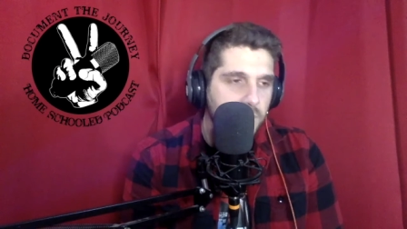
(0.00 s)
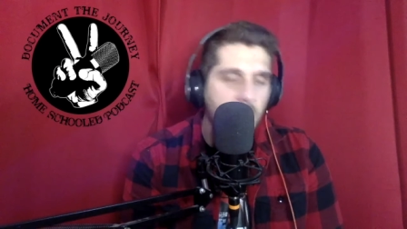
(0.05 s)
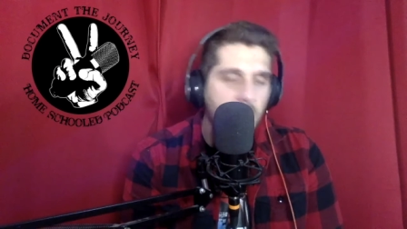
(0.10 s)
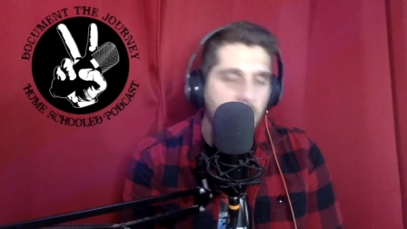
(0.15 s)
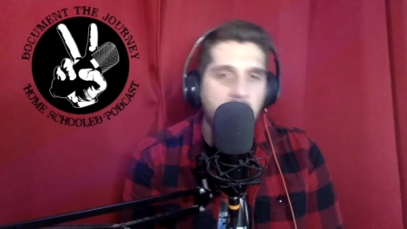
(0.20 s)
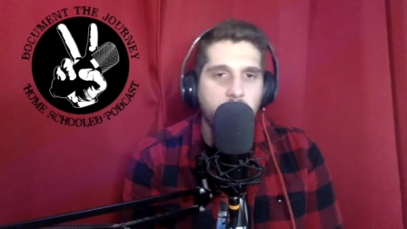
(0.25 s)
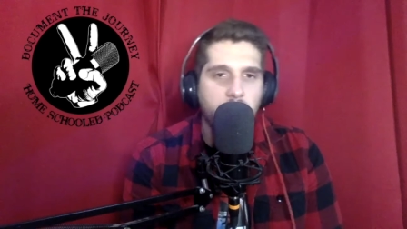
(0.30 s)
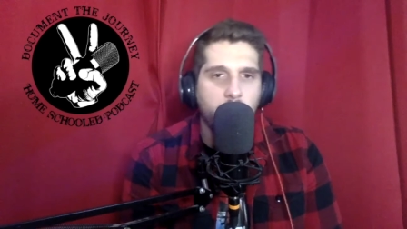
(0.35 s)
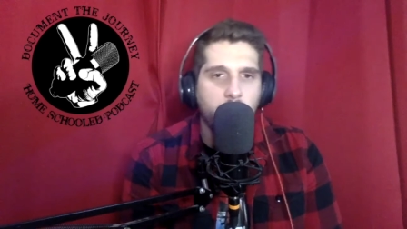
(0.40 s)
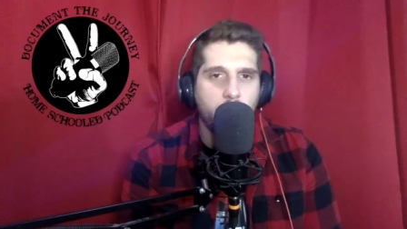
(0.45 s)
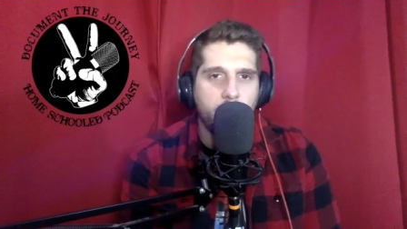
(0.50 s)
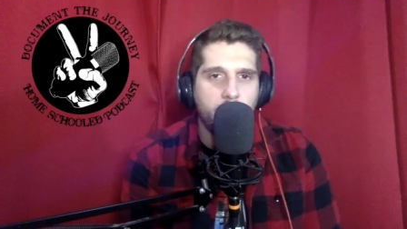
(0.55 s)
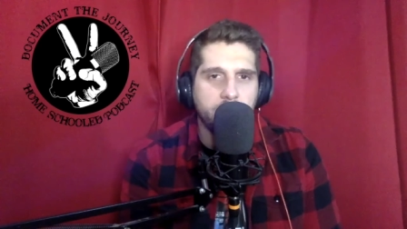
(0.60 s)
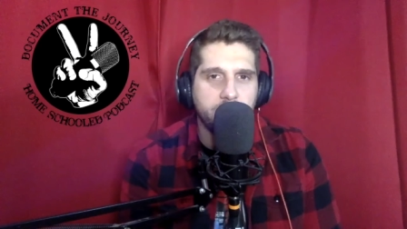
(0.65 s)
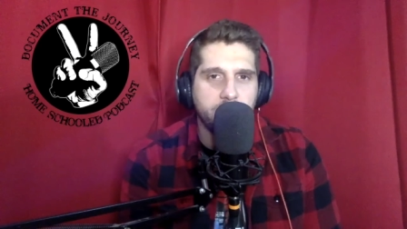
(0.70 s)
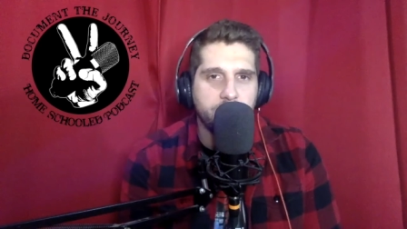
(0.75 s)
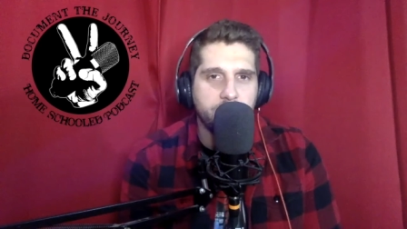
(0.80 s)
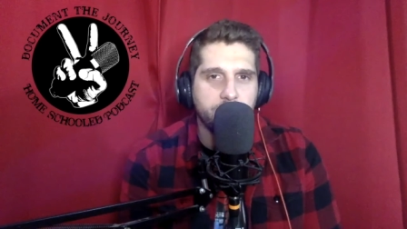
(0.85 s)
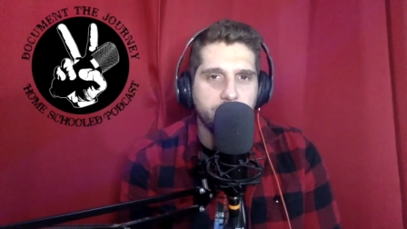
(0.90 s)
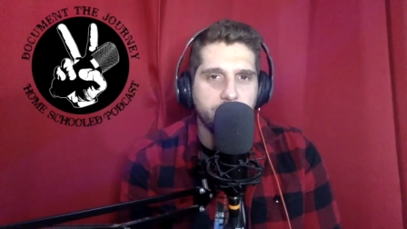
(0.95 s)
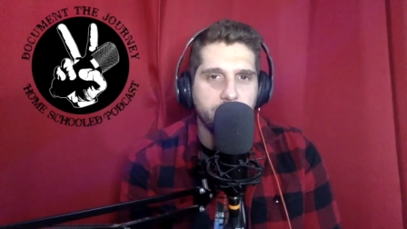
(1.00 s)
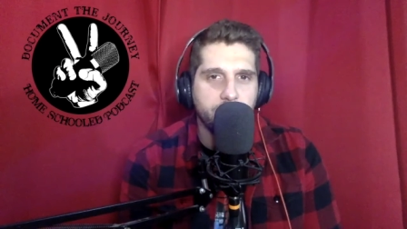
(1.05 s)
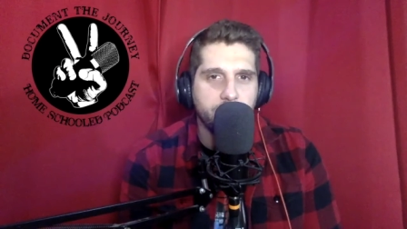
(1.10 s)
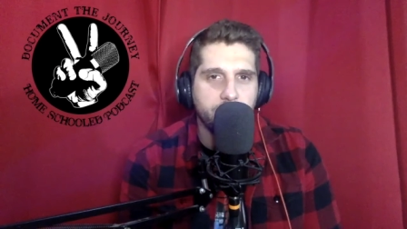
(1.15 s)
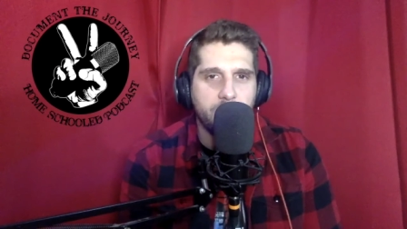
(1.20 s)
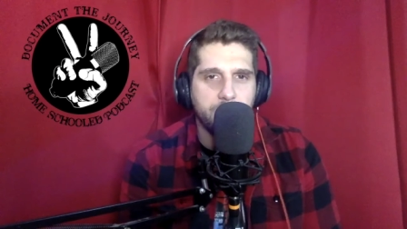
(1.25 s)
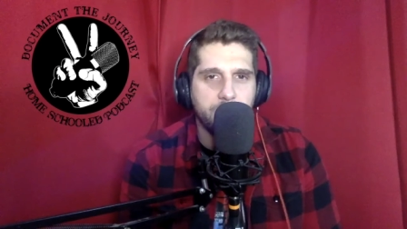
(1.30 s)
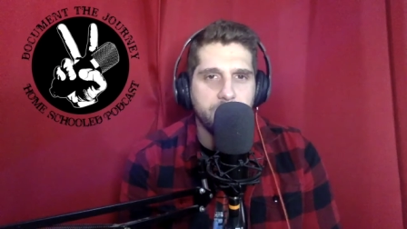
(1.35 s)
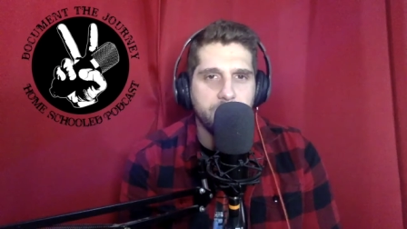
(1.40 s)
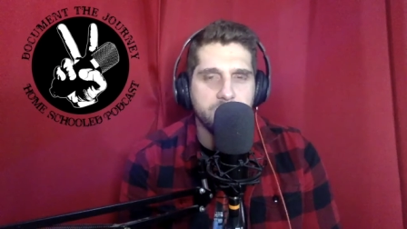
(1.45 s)
I will walk you through a
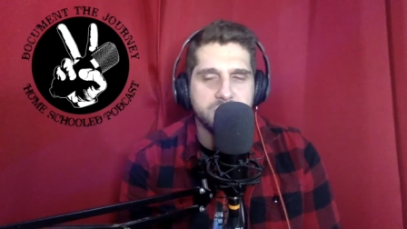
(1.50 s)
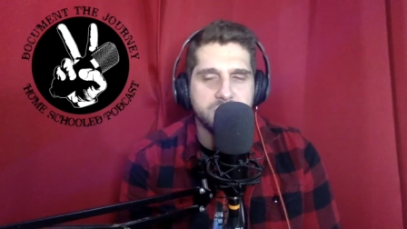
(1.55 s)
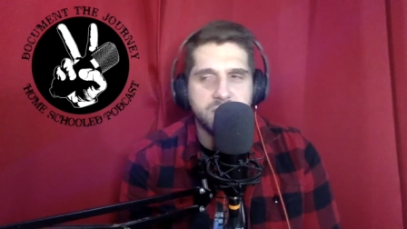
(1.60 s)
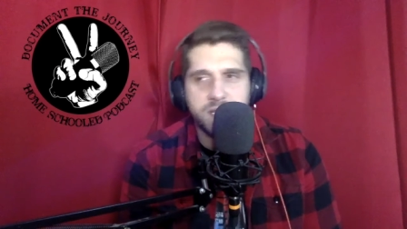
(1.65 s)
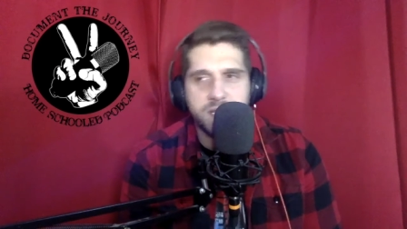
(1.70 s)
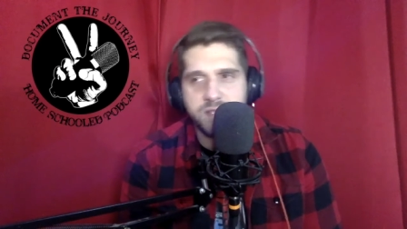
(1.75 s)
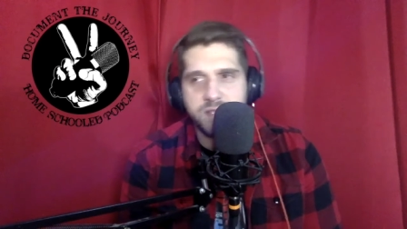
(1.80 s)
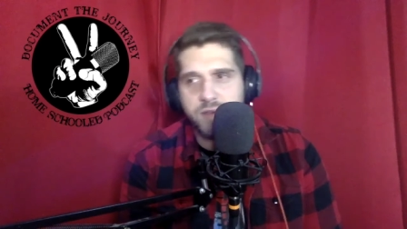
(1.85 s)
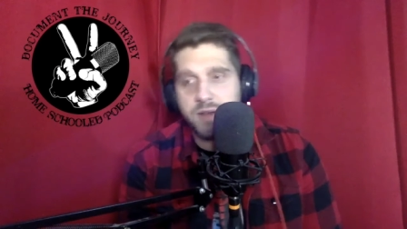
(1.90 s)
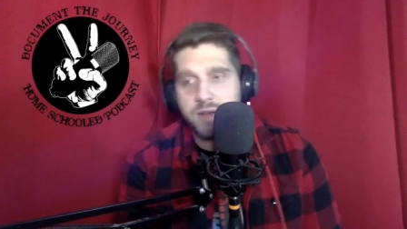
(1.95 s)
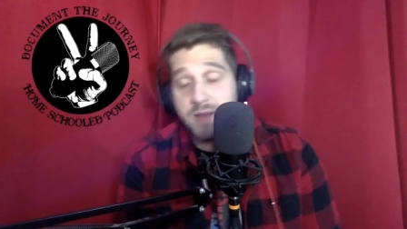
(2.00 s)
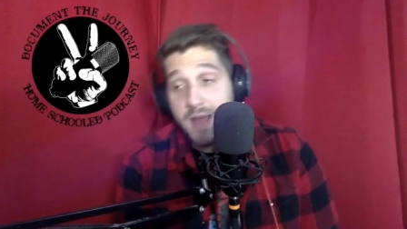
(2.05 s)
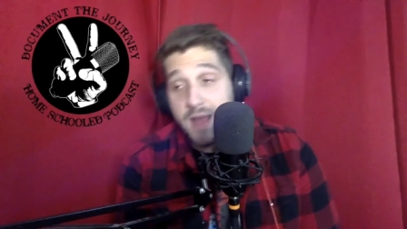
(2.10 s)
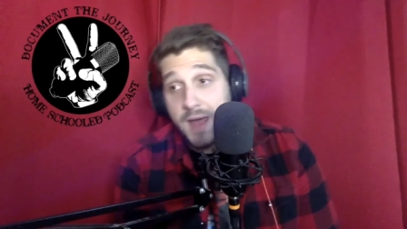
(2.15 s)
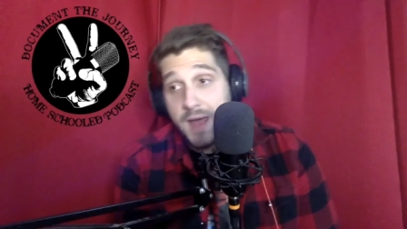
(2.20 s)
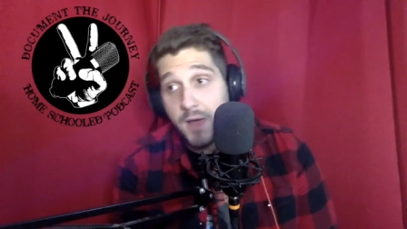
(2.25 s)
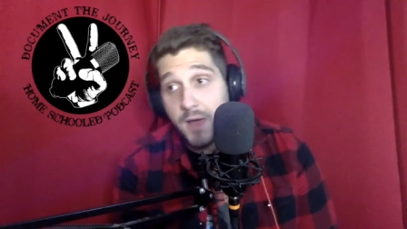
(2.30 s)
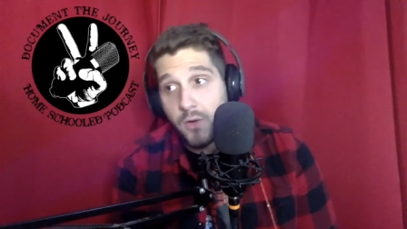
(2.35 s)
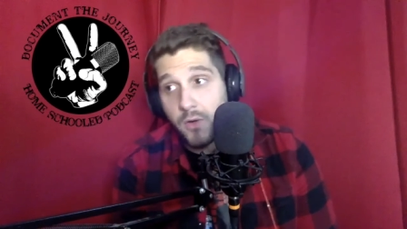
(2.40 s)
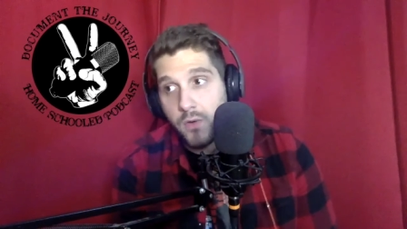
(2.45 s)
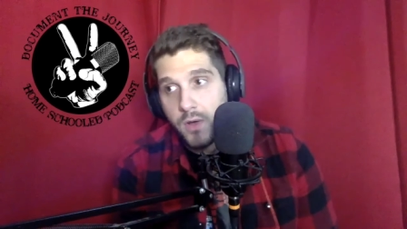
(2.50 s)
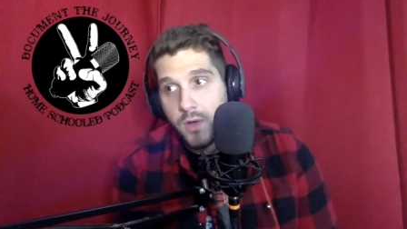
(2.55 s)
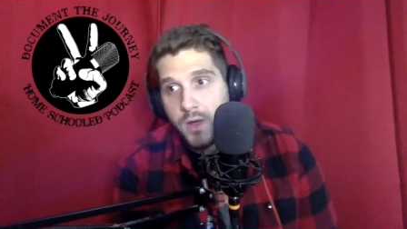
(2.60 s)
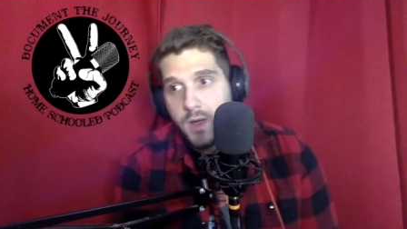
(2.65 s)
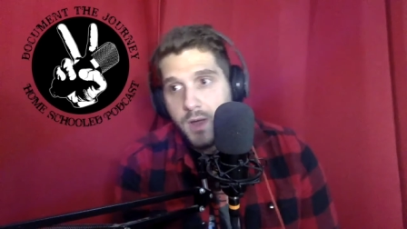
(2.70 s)
couple of those things right now.